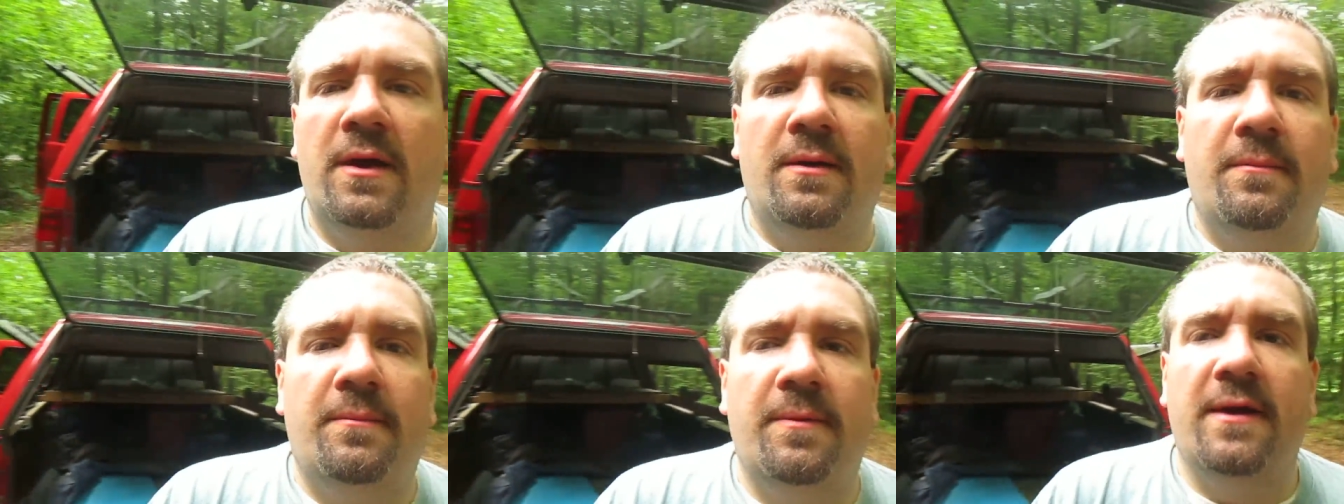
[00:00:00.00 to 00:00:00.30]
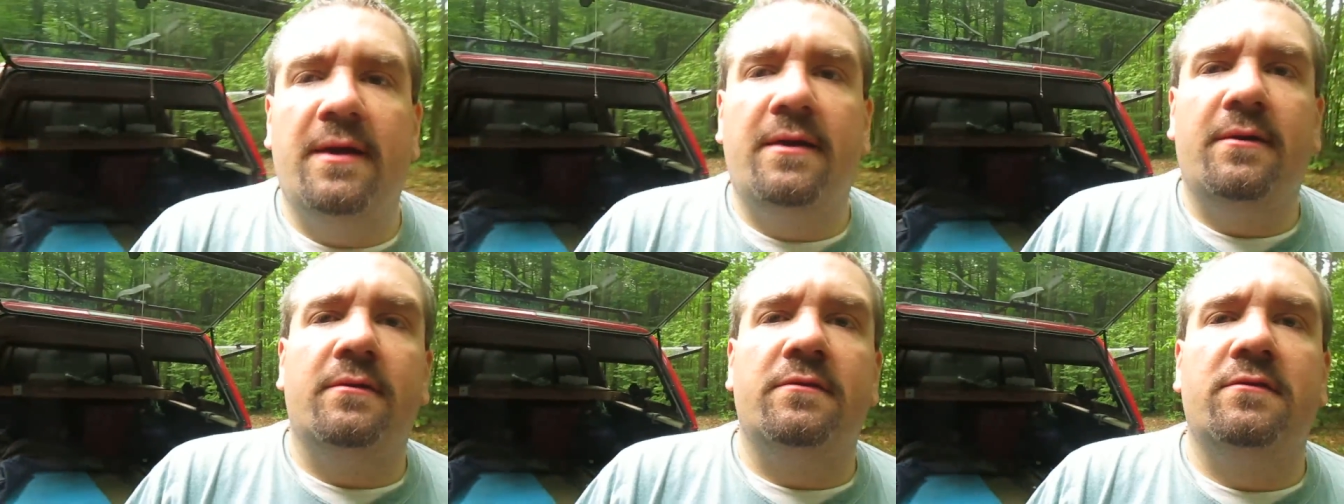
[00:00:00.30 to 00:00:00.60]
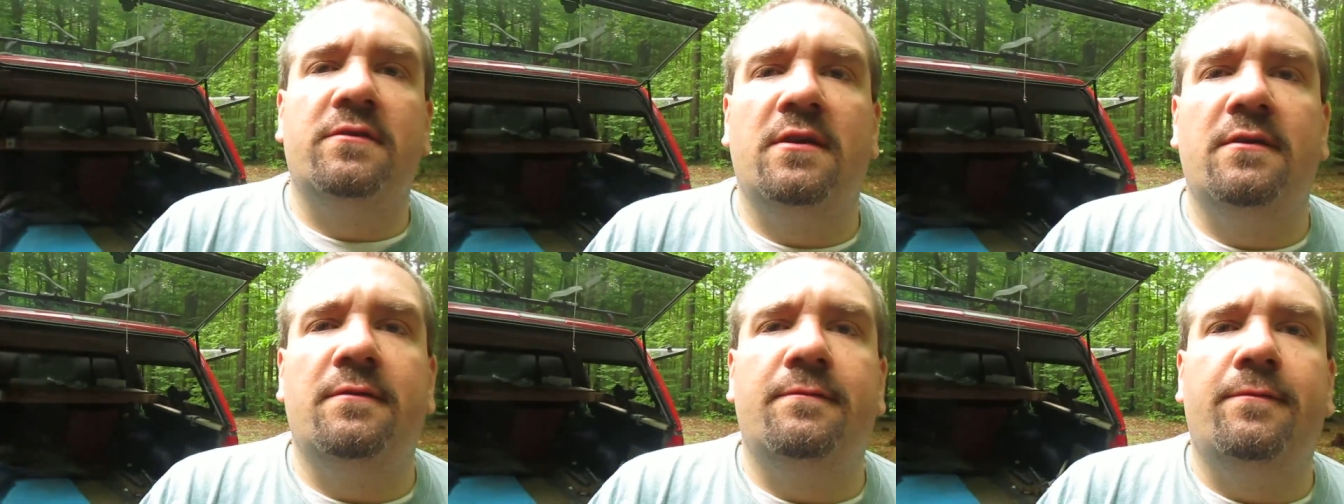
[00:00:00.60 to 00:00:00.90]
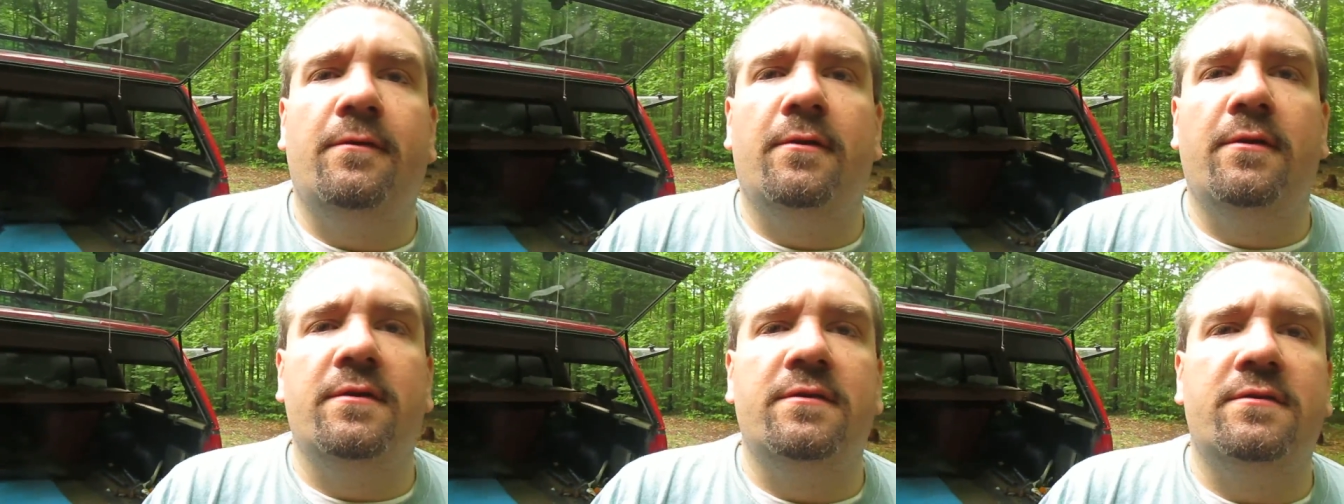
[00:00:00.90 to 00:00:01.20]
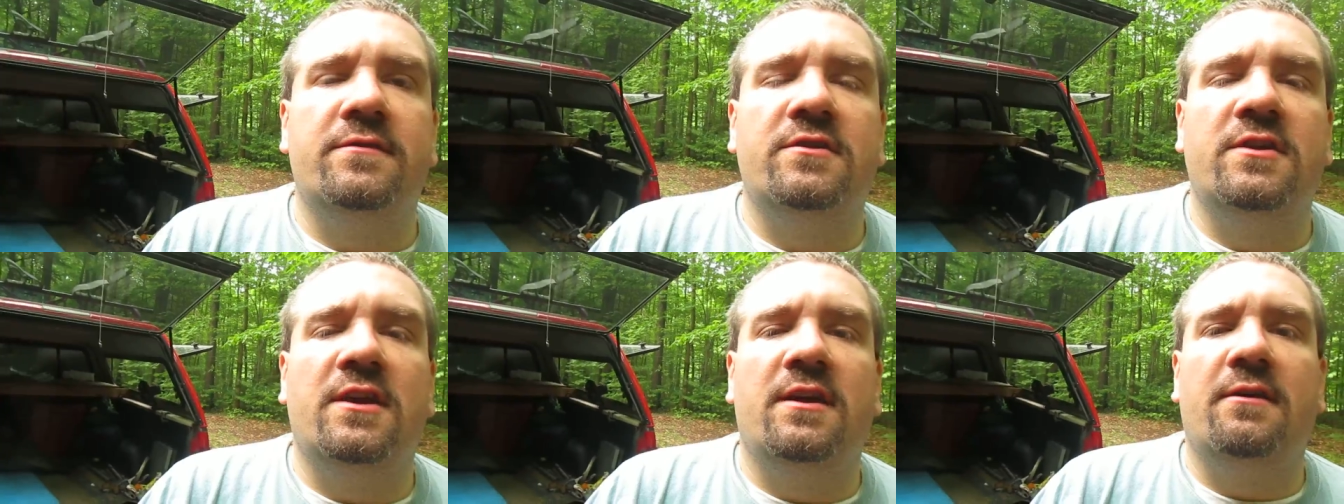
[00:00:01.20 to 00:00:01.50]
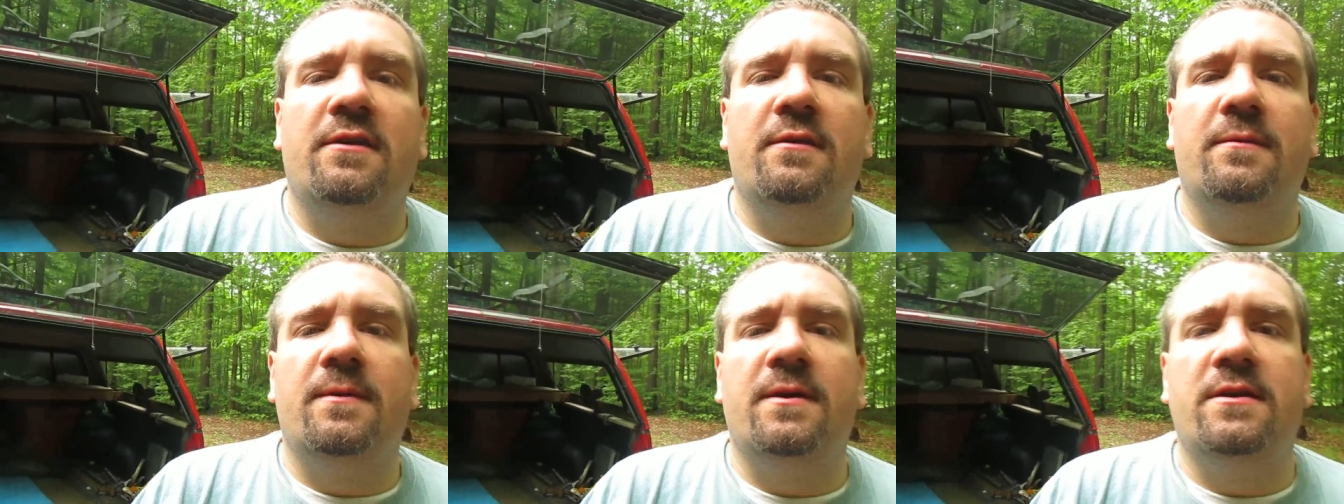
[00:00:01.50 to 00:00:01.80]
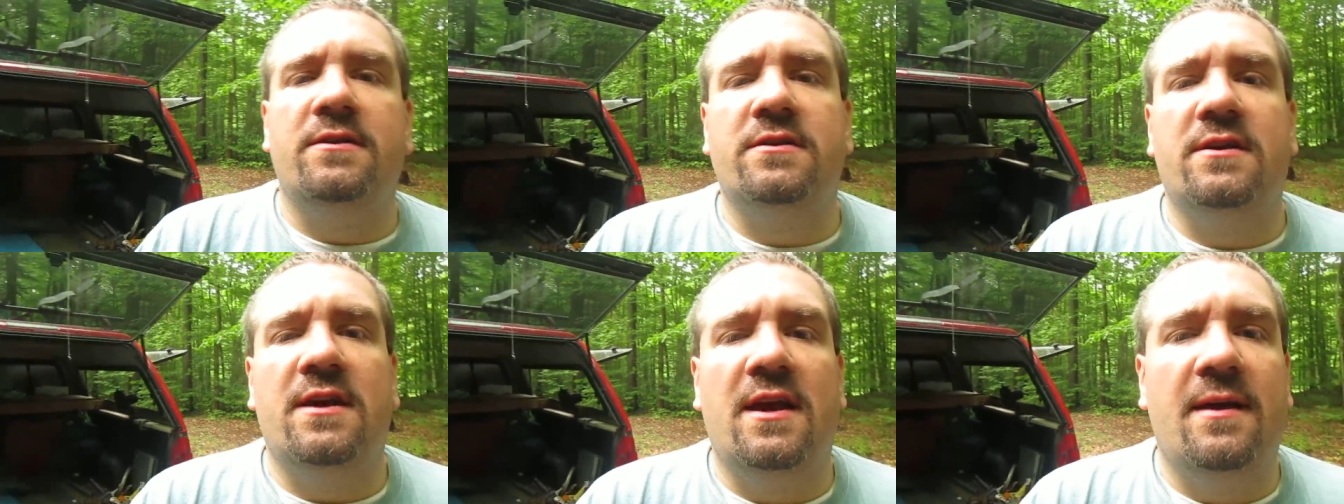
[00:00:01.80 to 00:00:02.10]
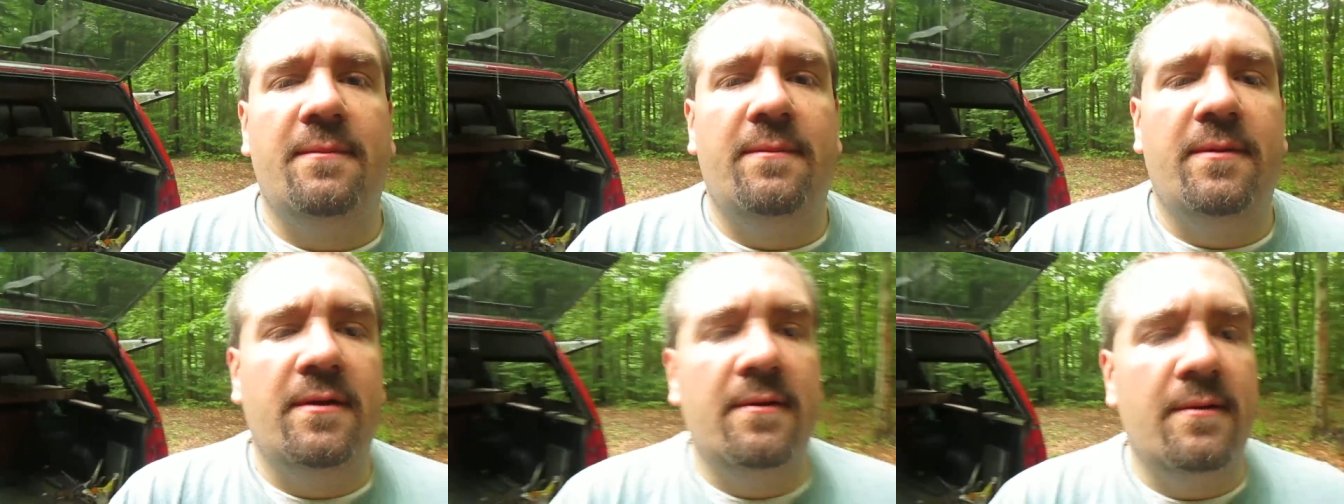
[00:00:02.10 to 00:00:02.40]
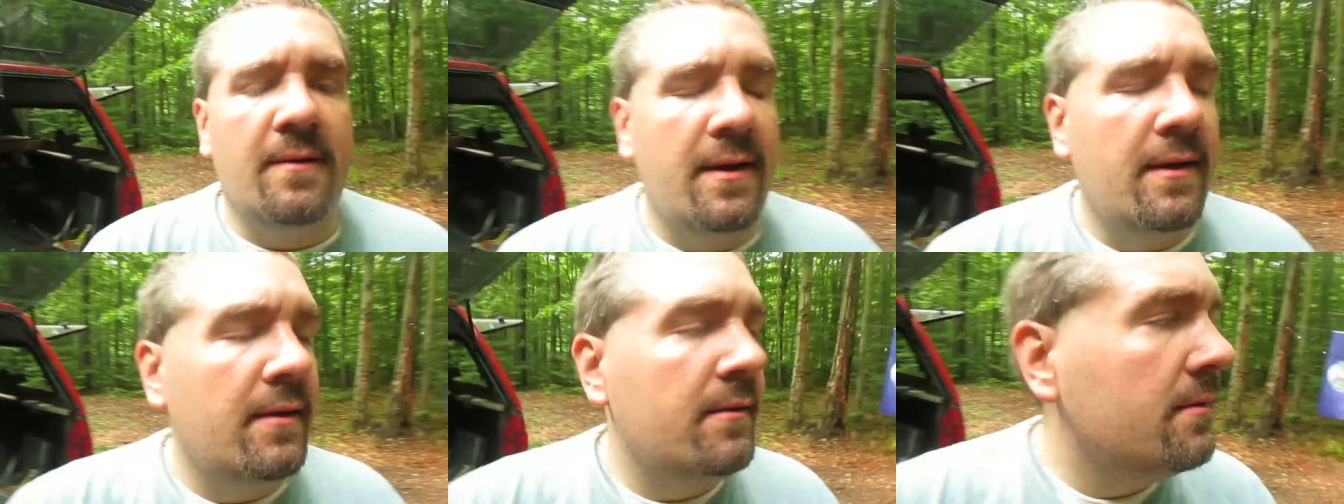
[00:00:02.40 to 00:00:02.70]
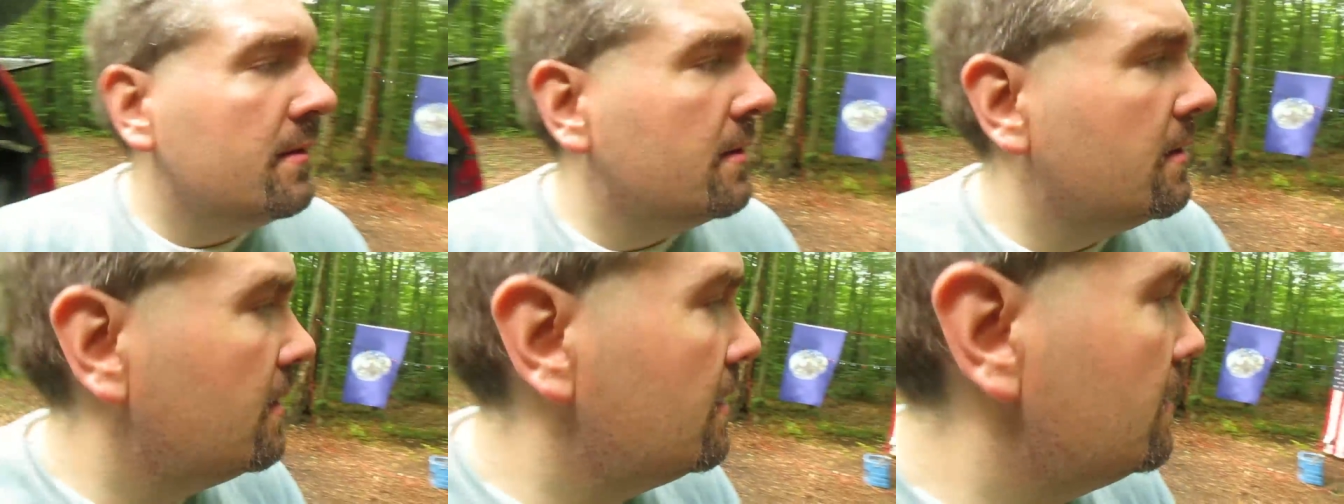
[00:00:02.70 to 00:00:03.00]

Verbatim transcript: Baker State Forest Cherry Ridge Camping Ground.